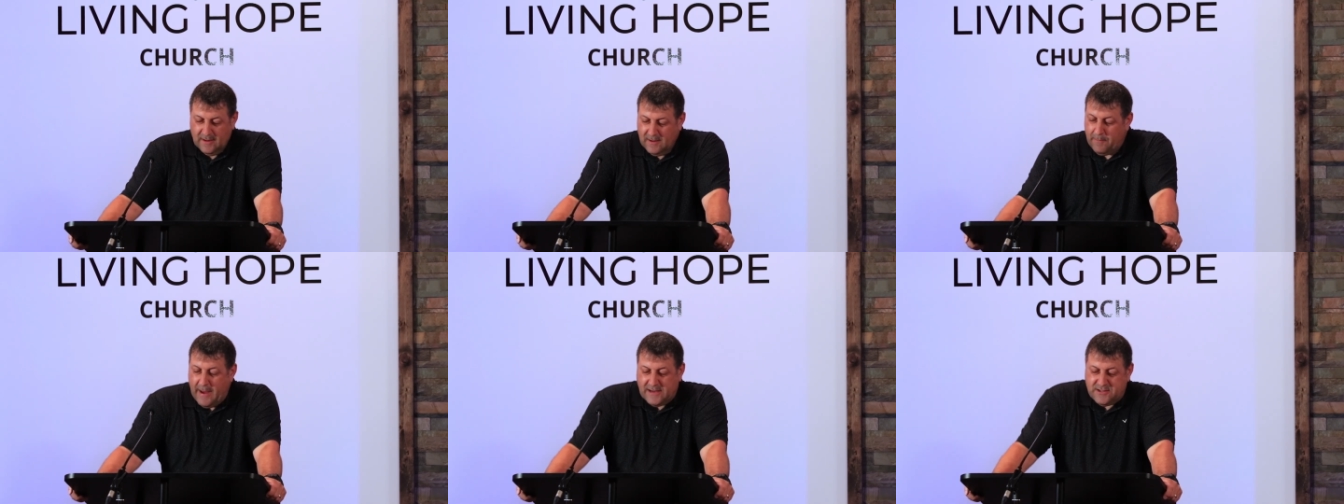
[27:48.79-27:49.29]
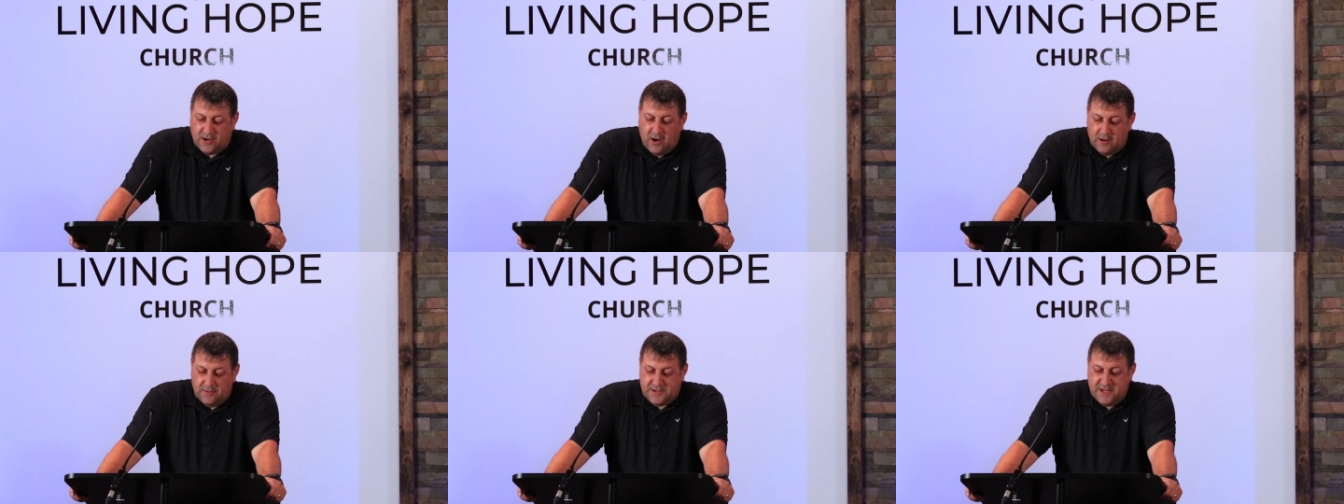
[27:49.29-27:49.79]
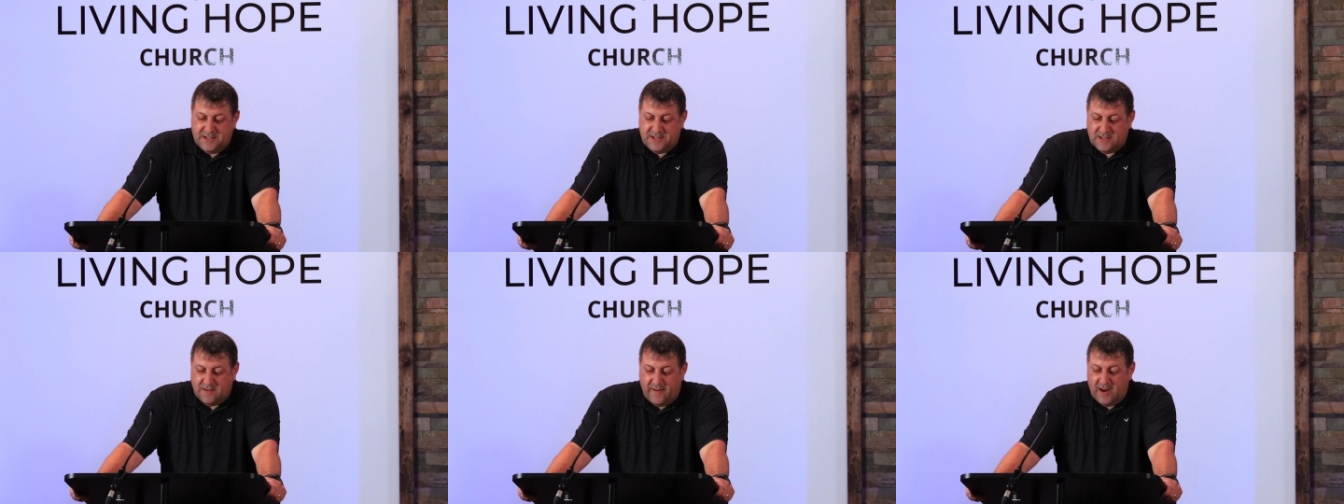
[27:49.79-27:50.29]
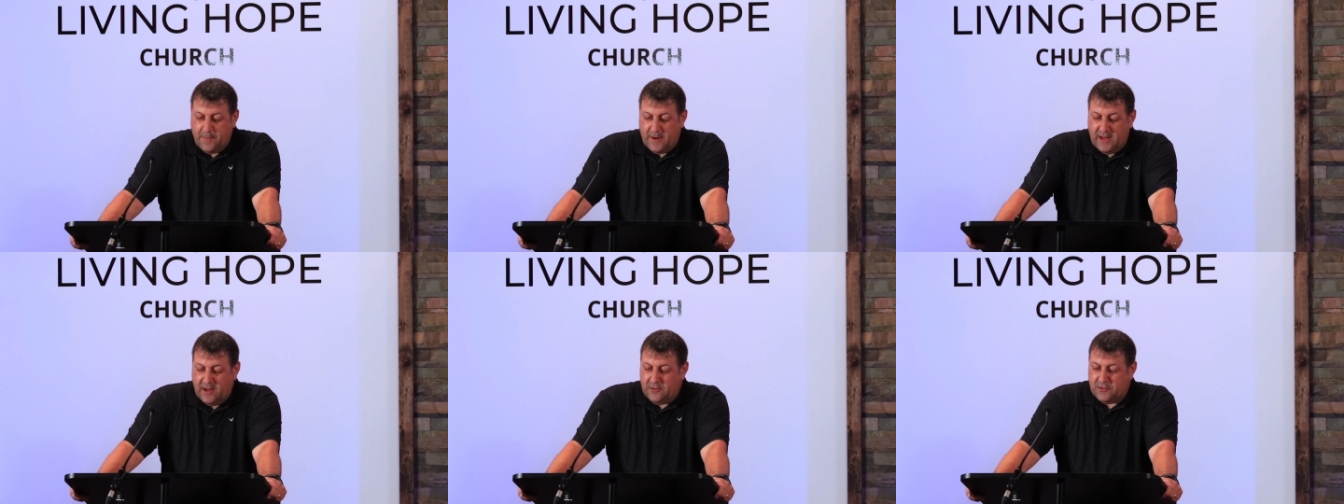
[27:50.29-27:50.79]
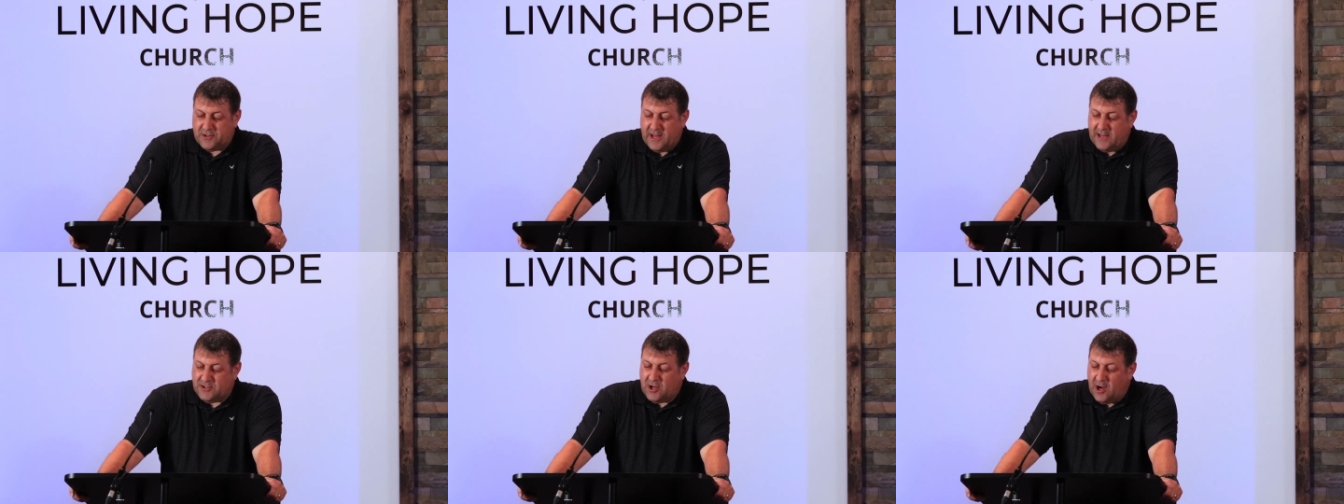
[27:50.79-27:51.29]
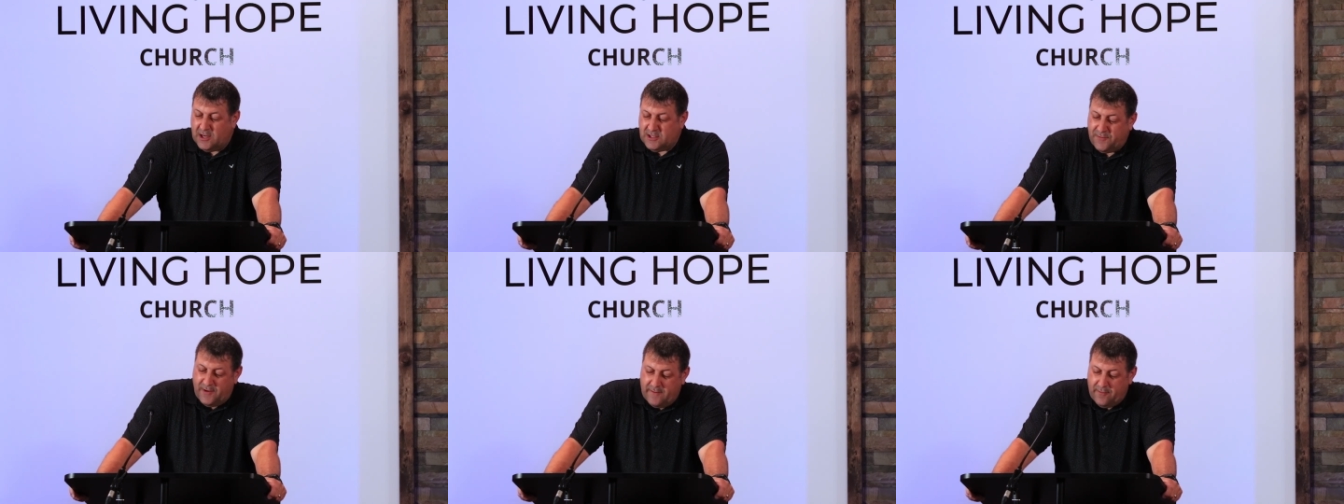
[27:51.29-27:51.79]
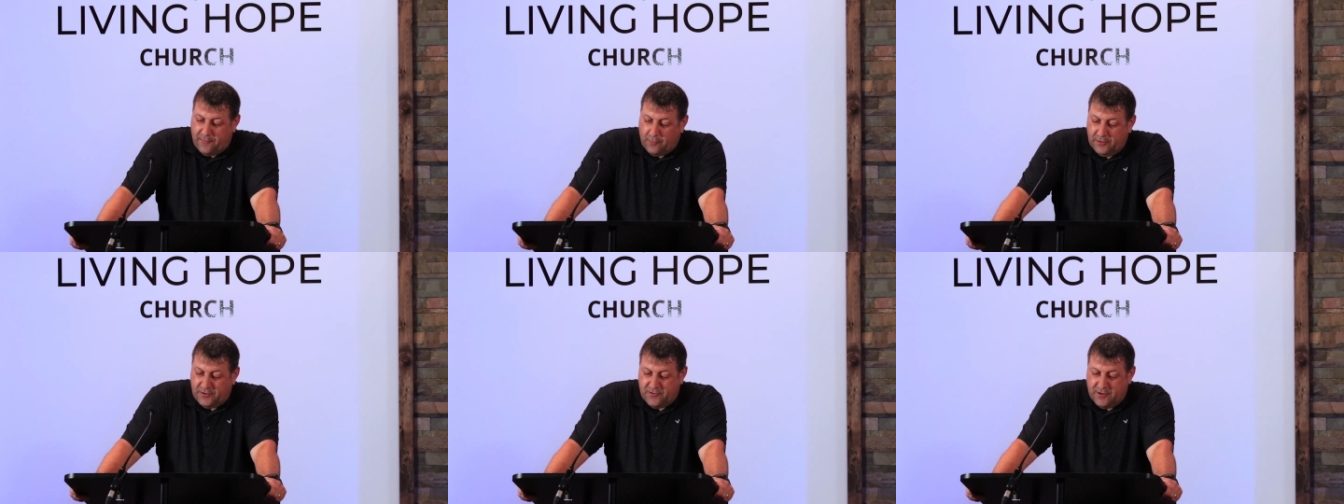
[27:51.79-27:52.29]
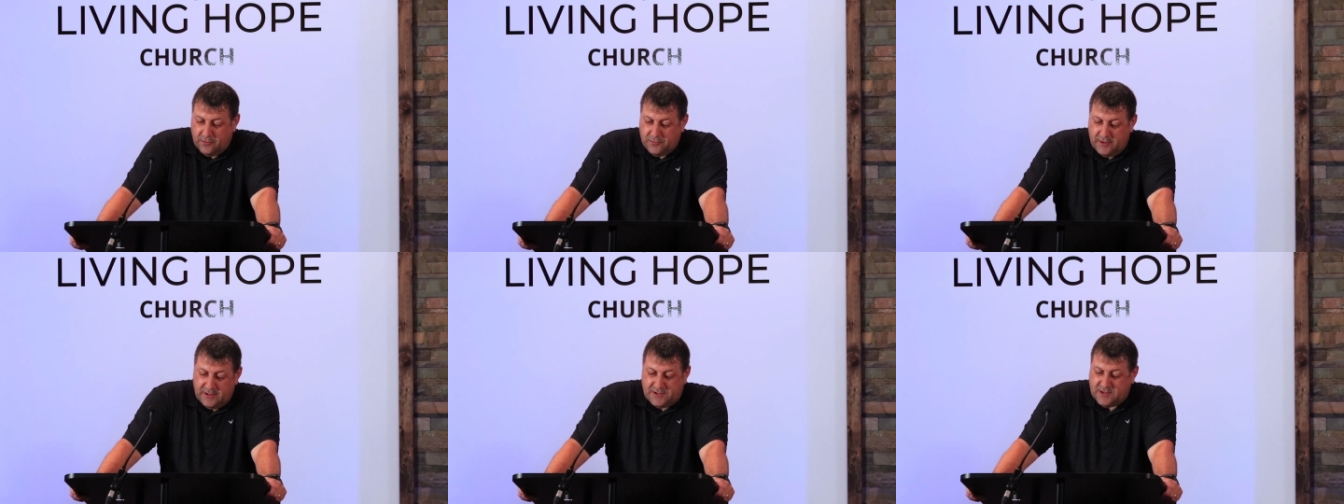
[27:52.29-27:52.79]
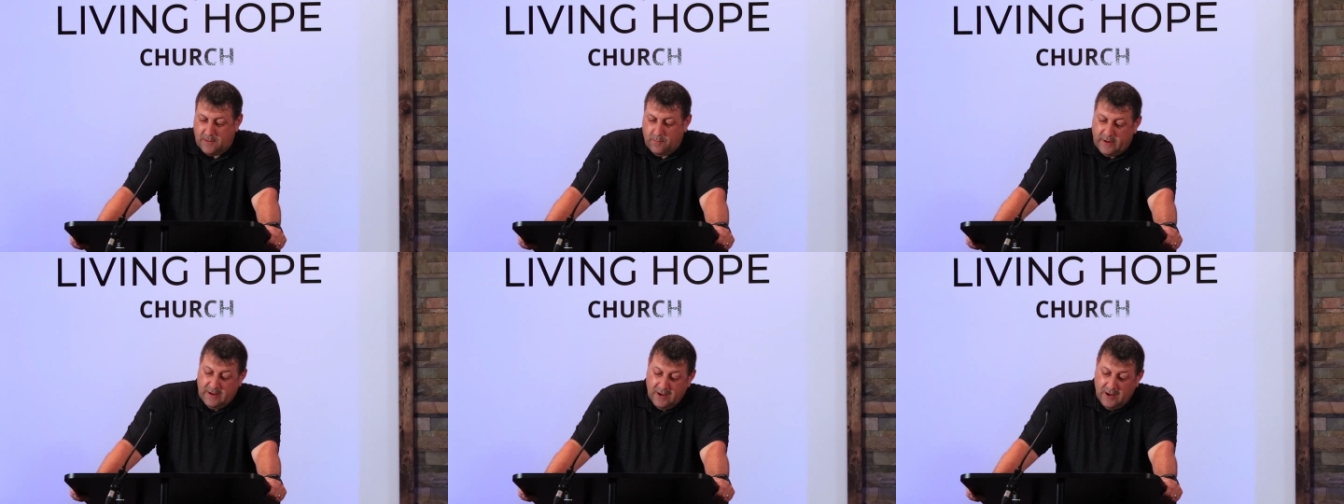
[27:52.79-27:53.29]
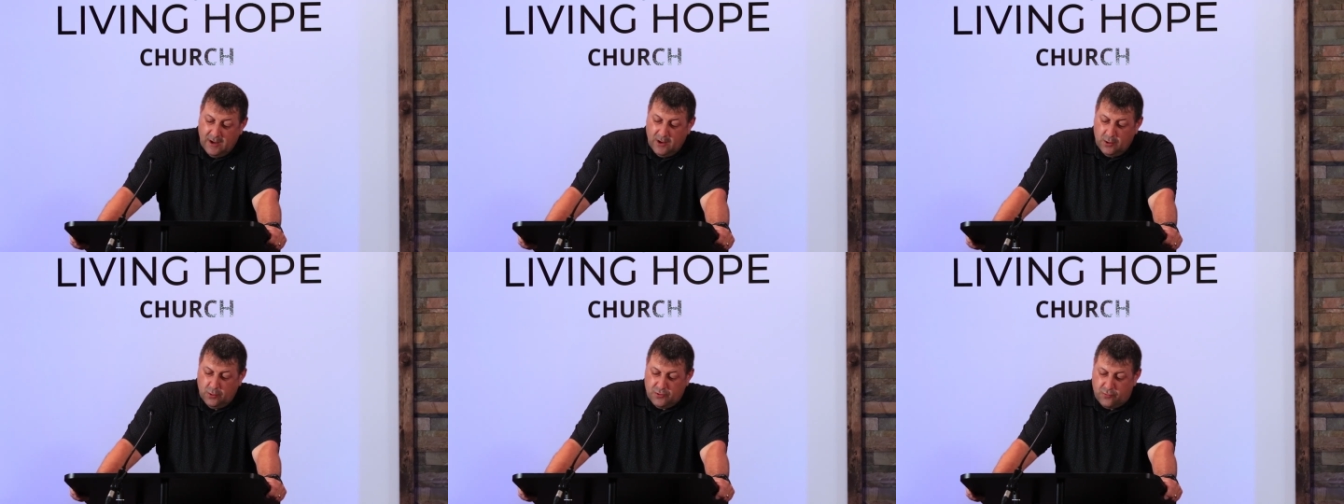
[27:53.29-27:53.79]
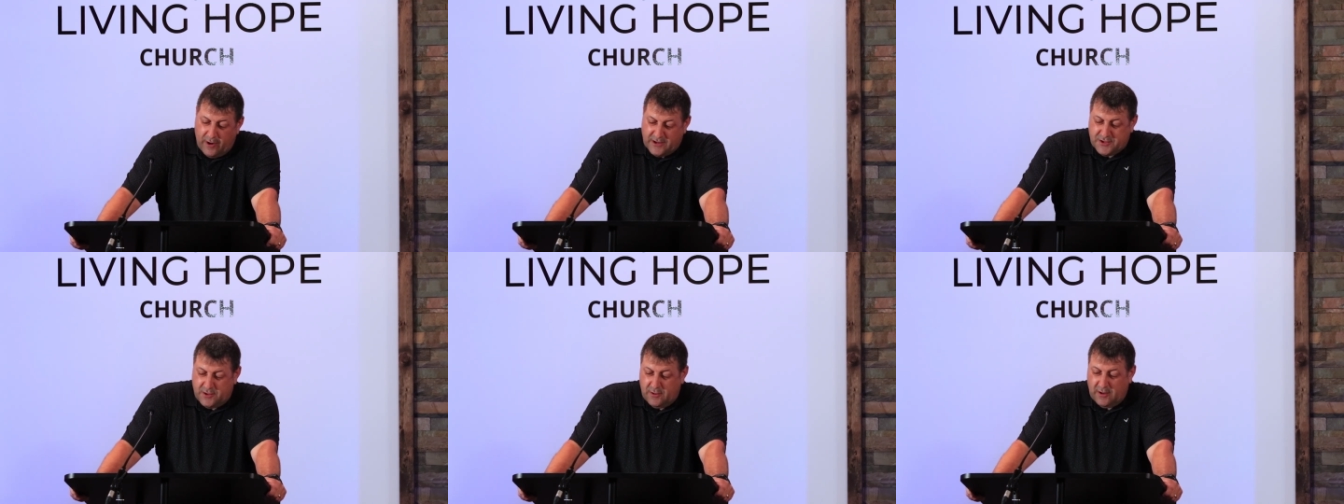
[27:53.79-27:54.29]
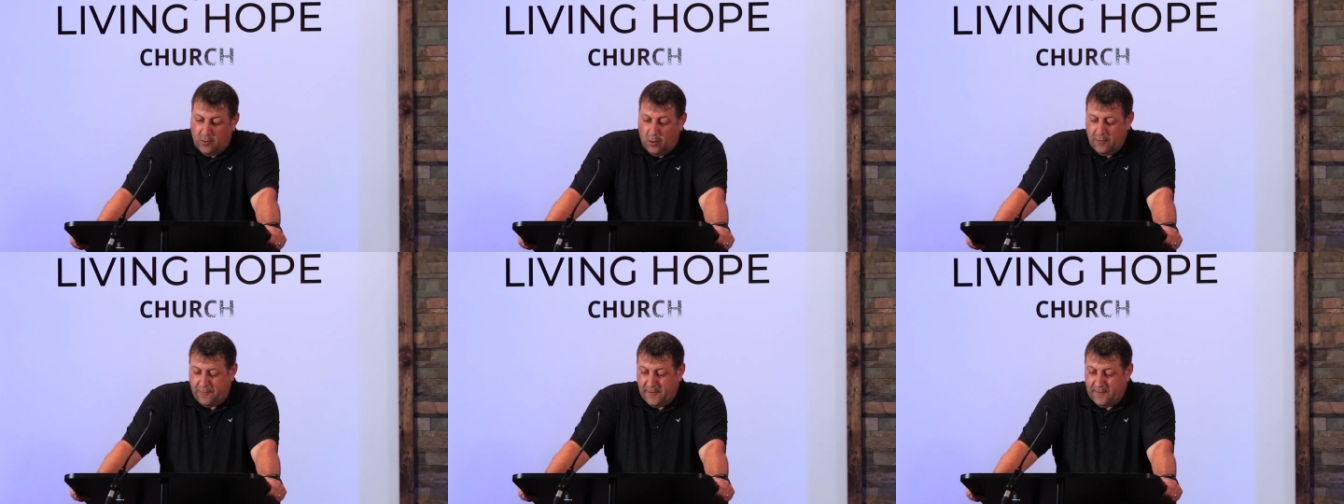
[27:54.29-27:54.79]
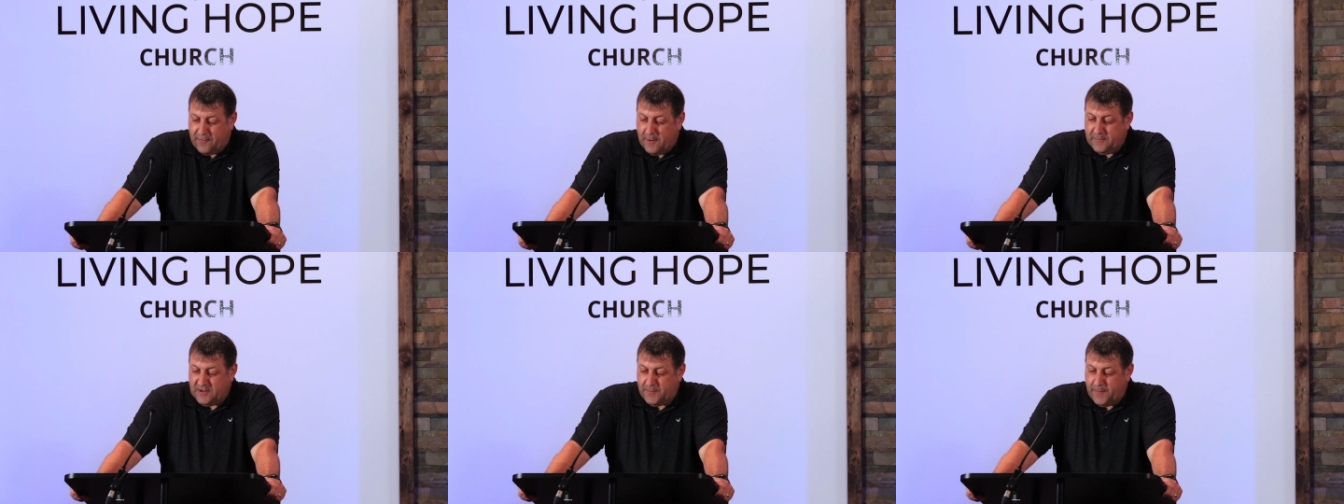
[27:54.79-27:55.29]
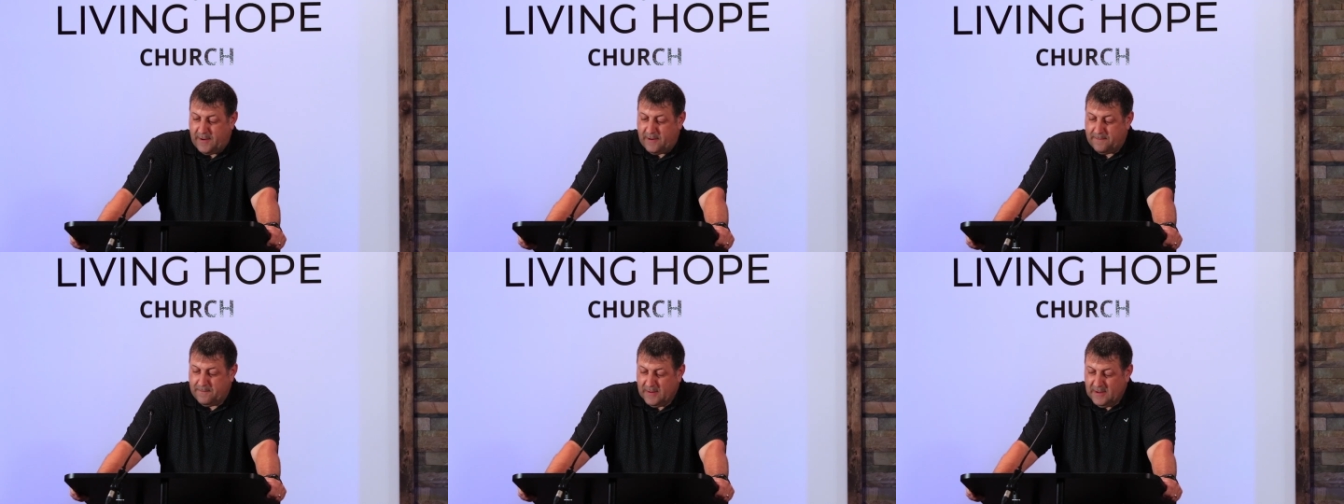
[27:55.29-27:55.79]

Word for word: Max Lucado says this If anybody understands God's favor for his children, it's someone who's rescued an orphan from despair.